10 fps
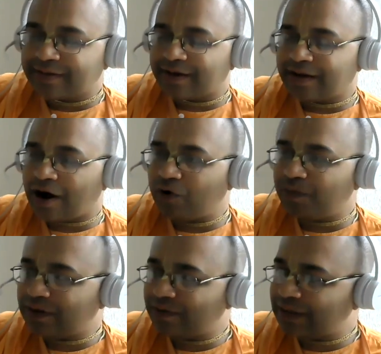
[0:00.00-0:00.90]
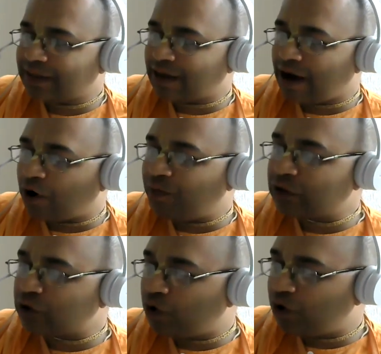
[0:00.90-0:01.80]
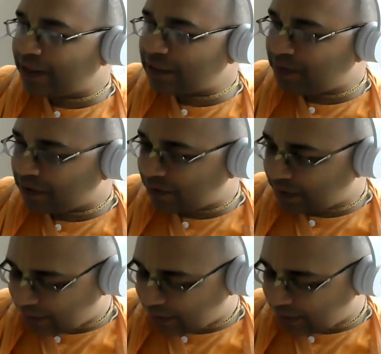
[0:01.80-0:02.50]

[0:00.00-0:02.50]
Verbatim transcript: that how Bhagavad Gita, how much old is Bhagavad